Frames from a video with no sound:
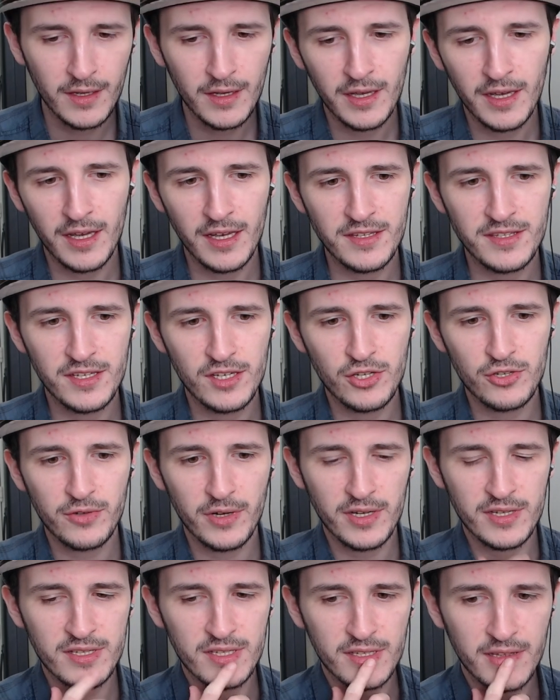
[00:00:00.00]
It's
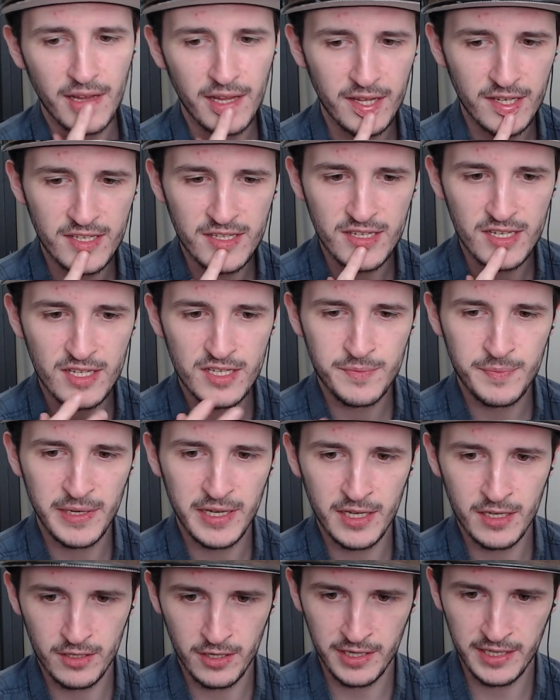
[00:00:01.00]
interesting that this is
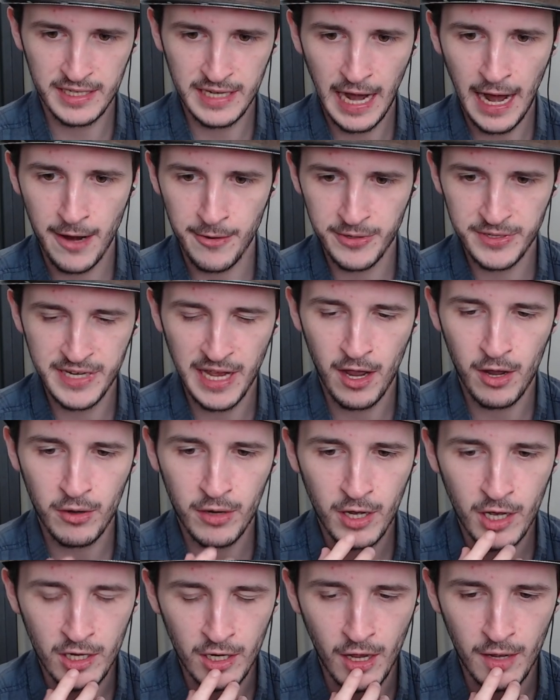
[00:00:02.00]
being like carried out
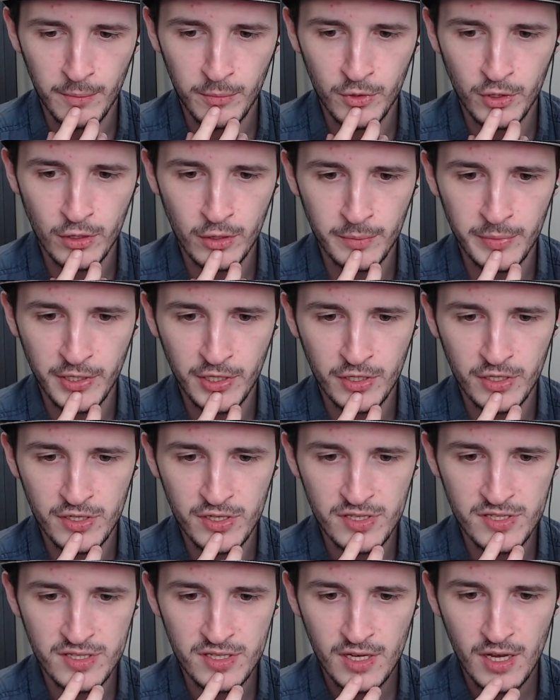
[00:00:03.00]
a lot more,
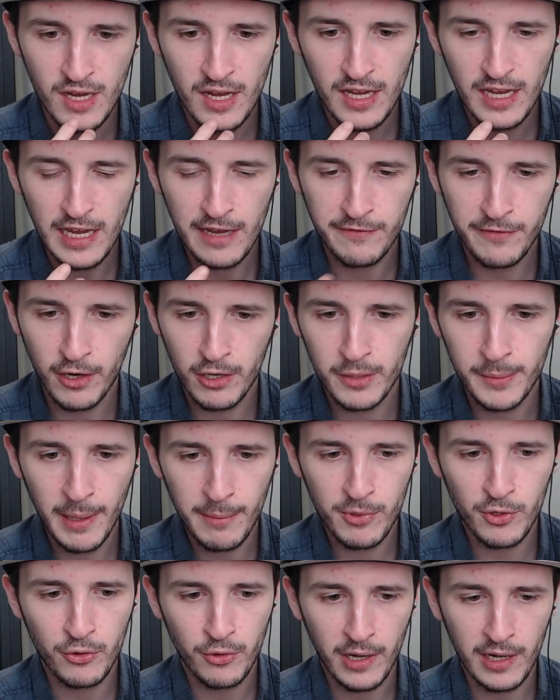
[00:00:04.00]
because if I
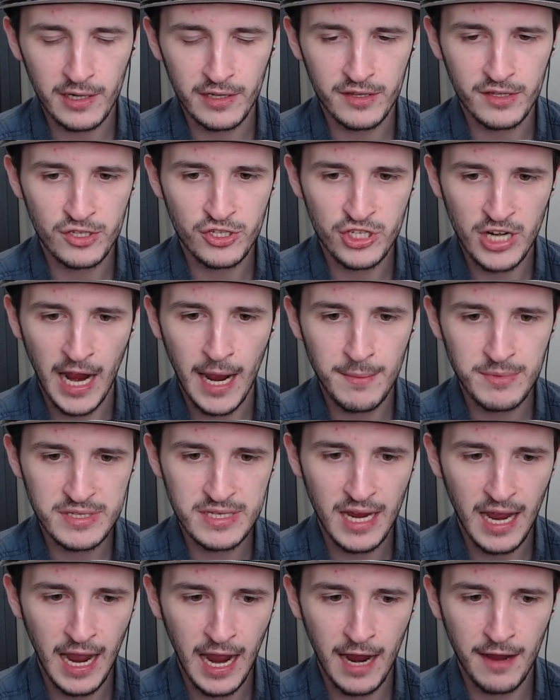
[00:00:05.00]
remember correctly, the
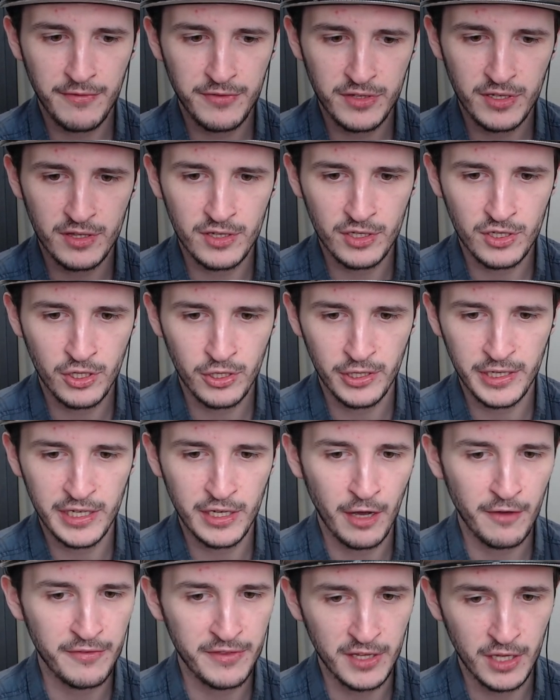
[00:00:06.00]
chapter after the cutting
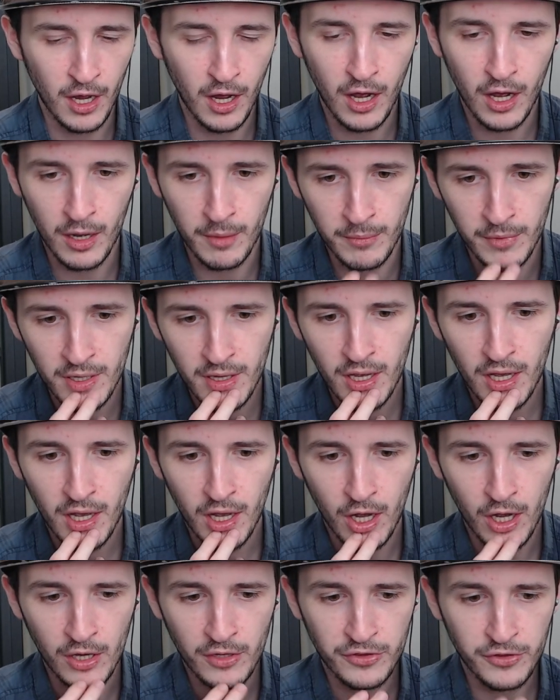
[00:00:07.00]
off the arm,
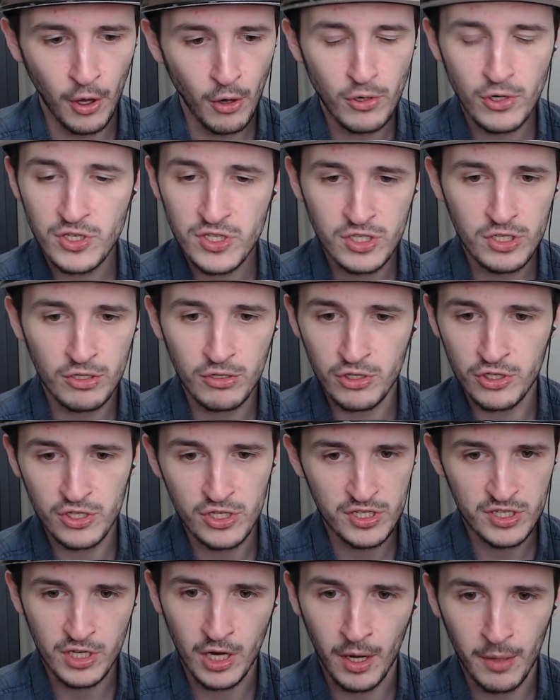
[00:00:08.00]
those two
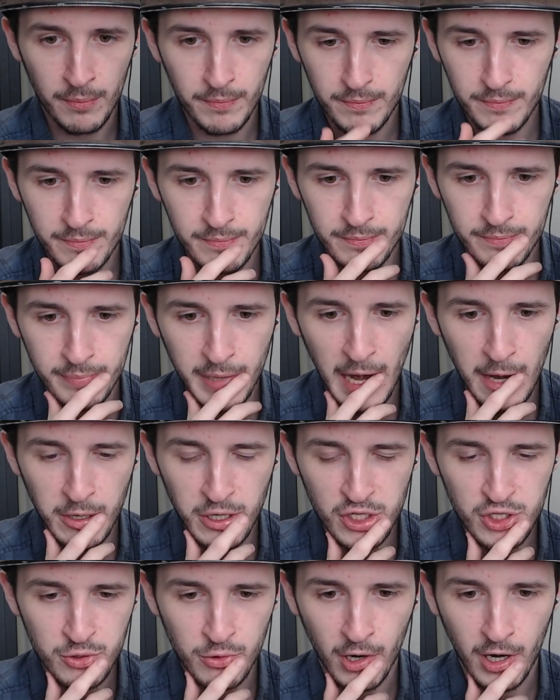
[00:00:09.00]
just got
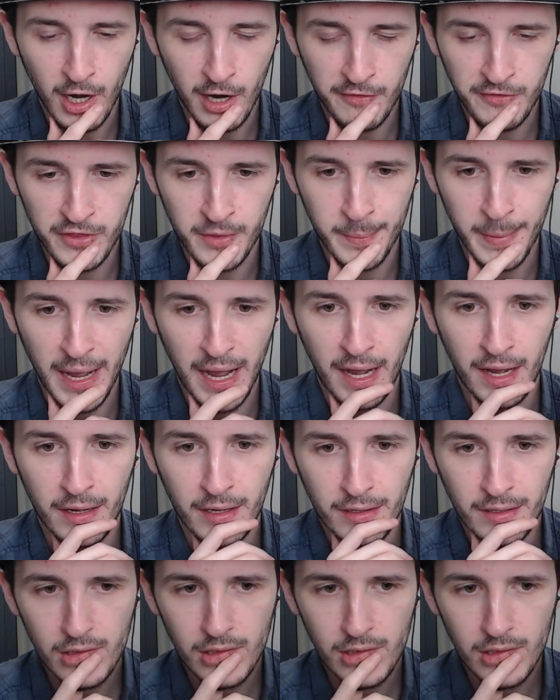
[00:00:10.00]
perished right off the bat.